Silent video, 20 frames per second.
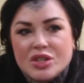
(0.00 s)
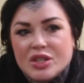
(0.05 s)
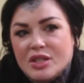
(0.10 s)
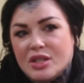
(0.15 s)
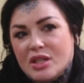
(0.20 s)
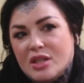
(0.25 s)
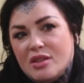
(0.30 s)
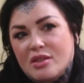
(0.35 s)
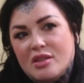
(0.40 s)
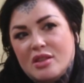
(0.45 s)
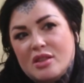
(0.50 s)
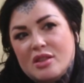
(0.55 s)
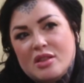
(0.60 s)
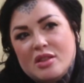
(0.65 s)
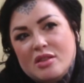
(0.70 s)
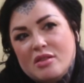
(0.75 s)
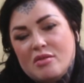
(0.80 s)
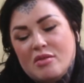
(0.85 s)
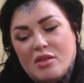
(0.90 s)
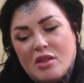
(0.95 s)
just
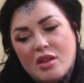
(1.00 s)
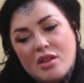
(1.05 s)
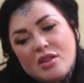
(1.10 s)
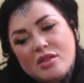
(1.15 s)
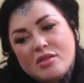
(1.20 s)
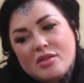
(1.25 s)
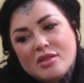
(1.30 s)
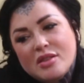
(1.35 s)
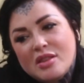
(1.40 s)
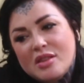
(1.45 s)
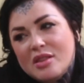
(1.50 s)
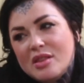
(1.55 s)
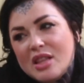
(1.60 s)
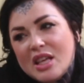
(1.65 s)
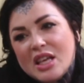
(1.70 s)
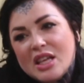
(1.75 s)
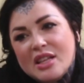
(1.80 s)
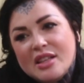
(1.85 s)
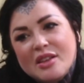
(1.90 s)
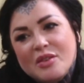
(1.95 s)
it
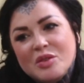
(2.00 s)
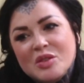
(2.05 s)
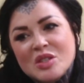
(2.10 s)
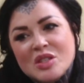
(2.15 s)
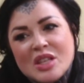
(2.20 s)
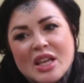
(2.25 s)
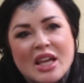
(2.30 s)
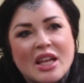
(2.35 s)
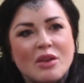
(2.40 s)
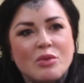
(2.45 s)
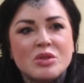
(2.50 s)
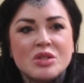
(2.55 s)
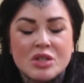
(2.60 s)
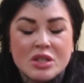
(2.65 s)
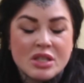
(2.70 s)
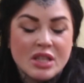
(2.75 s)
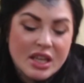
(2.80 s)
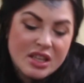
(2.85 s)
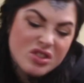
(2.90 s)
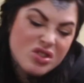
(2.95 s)
was
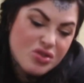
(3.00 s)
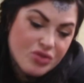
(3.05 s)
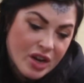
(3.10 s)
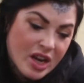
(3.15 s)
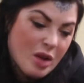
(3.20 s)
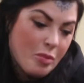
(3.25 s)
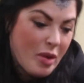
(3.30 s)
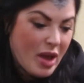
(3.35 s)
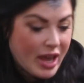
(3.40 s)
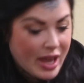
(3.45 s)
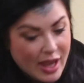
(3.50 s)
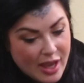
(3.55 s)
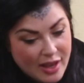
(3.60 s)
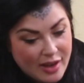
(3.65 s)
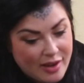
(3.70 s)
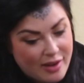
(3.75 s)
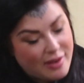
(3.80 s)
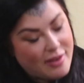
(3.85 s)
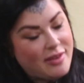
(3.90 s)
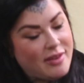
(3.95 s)
just like straight up
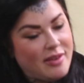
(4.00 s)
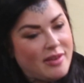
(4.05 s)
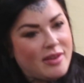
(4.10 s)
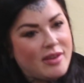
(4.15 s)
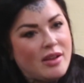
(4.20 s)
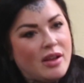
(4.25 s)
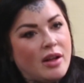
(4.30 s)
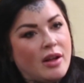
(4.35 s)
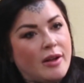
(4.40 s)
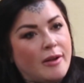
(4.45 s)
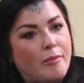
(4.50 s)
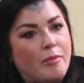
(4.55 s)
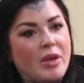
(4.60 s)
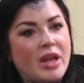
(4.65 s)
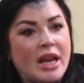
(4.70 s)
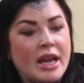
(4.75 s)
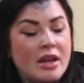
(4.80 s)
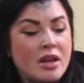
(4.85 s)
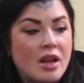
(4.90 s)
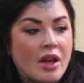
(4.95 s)
hate, and it
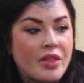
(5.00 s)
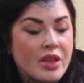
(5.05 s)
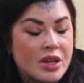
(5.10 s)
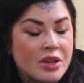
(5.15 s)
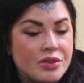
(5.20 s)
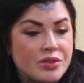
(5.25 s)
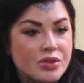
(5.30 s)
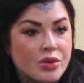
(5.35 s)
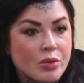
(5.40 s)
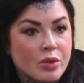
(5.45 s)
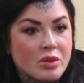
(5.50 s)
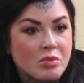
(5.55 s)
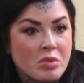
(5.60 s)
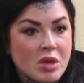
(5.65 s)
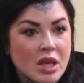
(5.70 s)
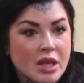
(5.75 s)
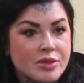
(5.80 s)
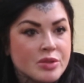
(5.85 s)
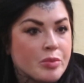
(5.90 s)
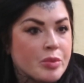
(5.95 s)
had nothing to do with
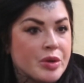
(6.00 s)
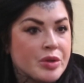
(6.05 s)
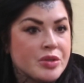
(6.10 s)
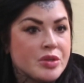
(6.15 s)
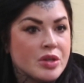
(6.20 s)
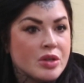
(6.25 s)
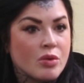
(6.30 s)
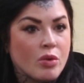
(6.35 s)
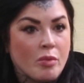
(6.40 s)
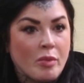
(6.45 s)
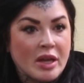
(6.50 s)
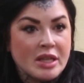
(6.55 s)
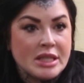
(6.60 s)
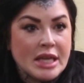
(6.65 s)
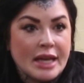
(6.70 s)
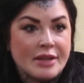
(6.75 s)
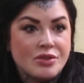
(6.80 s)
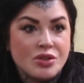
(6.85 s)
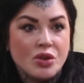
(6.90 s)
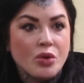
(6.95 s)
me as a person or my
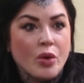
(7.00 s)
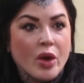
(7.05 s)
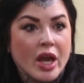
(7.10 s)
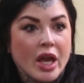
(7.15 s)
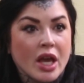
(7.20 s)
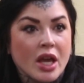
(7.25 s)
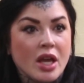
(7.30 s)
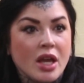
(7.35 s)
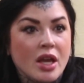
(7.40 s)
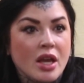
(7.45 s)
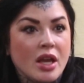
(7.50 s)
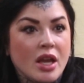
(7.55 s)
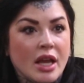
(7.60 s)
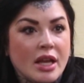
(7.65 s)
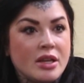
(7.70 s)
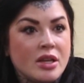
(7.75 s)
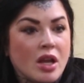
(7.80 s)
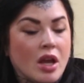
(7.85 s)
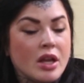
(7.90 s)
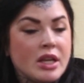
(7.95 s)
tattooing.
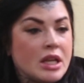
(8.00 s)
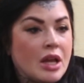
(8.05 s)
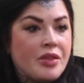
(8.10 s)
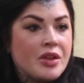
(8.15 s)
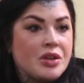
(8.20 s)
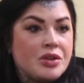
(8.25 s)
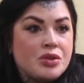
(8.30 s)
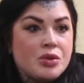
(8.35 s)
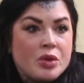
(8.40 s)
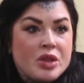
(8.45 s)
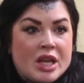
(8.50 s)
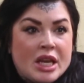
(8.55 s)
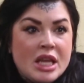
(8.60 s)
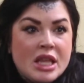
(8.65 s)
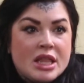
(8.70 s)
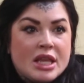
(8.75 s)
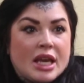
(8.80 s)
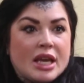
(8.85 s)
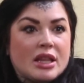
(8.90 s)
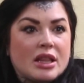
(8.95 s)
It had nothing to do with
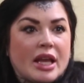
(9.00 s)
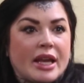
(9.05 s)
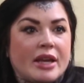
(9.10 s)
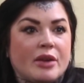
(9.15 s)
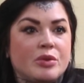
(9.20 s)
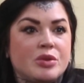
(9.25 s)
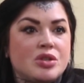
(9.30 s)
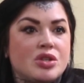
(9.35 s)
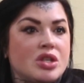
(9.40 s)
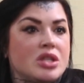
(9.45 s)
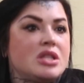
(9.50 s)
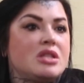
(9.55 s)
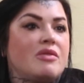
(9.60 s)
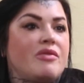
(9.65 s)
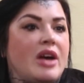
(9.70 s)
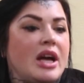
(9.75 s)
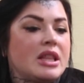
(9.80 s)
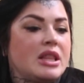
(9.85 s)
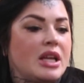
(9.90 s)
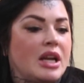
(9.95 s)
anything. Like, it was just the
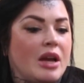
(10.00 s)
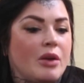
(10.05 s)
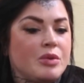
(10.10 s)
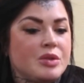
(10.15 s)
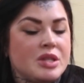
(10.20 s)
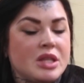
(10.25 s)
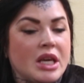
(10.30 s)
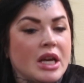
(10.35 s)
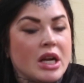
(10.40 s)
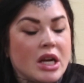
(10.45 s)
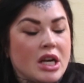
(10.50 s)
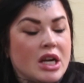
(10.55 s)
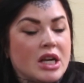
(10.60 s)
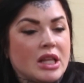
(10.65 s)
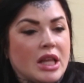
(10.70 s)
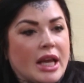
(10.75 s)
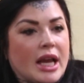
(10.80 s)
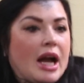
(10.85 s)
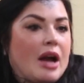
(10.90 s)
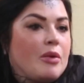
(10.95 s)
fact that I was there.
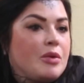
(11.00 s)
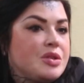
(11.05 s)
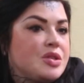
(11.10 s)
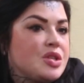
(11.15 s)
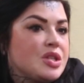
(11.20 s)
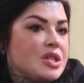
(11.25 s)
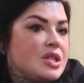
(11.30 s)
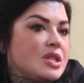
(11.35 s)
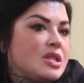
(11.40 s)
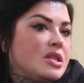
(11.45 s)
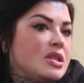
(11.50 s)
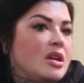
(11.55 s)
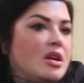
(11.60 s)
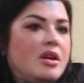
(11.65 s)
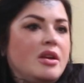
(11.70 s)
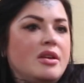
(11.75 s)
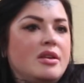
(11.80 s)
Like, I was just